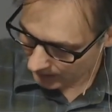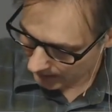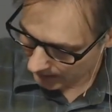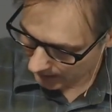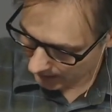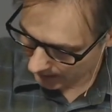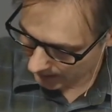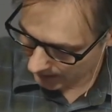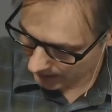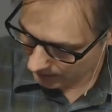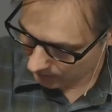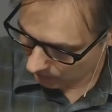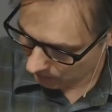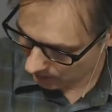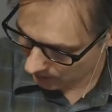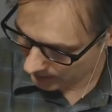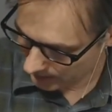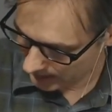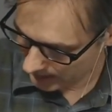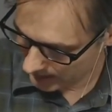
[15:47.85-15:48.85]
in
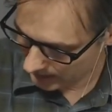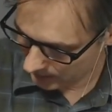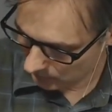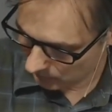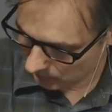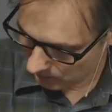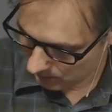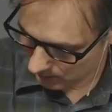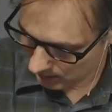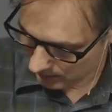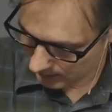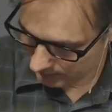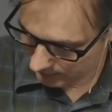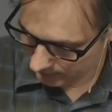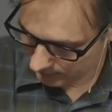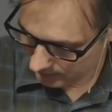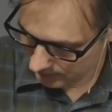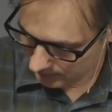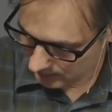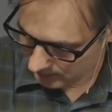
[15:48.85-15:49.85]
191
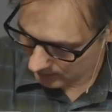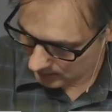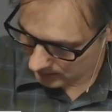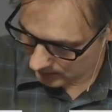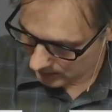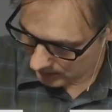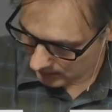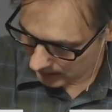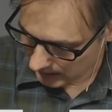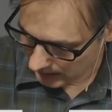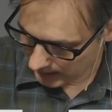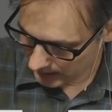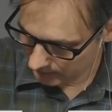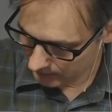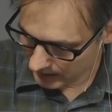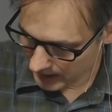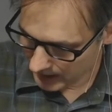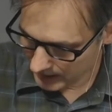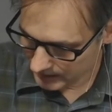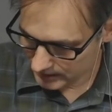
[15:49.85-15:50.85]

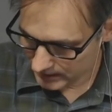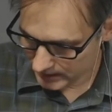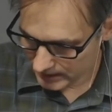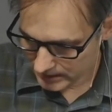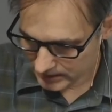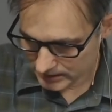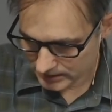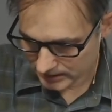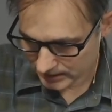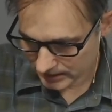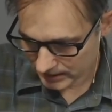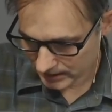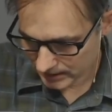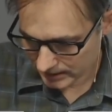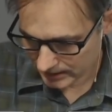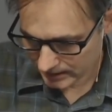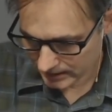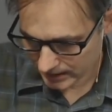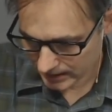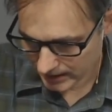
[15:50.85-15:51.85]
and Magnesia
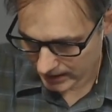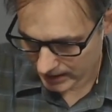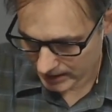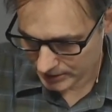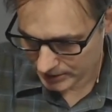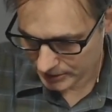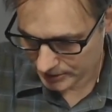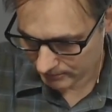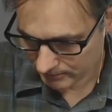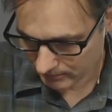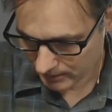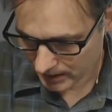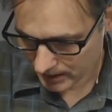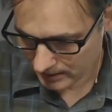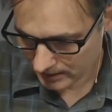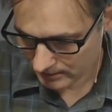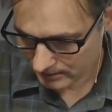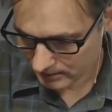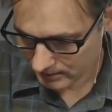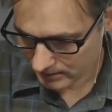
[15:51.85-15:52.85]
in Asia
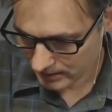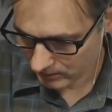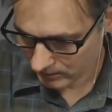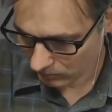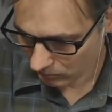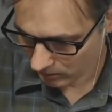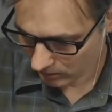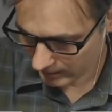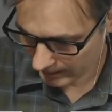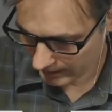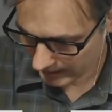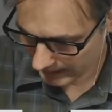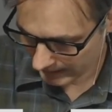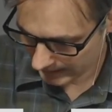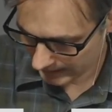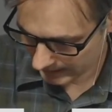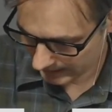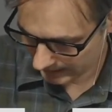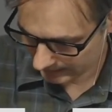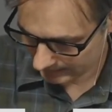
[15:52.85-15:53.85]
Minor in
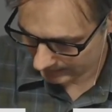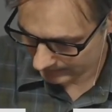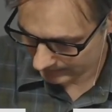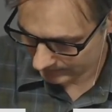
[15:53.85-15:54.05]
190.